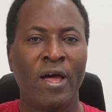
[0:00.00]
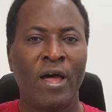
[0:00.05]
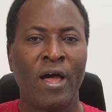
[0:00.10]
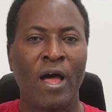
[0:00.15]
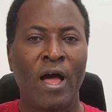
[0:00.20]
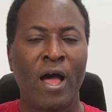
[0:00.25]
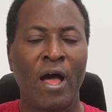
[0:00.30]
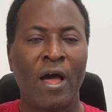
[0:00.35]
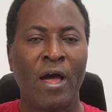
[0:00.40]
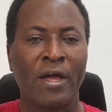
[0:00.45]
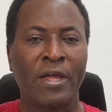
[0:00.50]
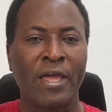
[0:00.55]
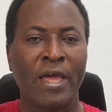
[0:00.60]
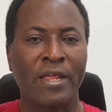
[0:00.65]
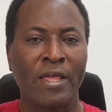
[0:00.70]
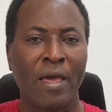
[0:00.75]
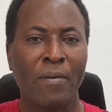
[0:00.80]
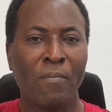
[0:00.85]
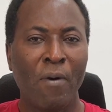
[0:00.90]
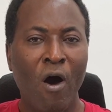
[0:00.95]
can
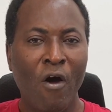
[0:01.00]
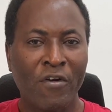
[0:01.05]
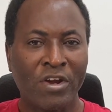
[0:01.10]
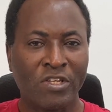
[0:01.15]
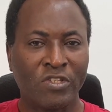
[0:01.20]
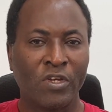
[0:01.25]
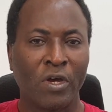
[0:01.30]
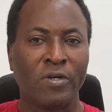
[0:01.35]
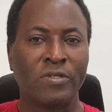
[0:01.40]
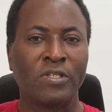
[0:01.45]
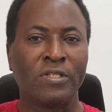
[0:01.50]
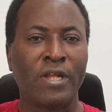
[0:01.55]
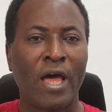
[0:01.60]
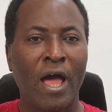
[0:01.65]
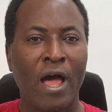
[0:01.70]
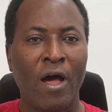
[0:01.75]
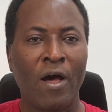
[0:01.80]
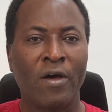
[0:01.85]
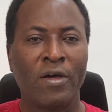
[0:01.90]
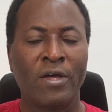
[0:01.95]
get more results
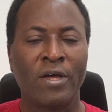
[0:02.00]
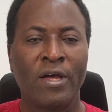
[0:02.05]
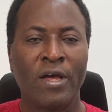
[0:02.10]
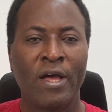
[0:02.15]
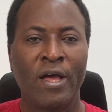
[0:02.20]
now,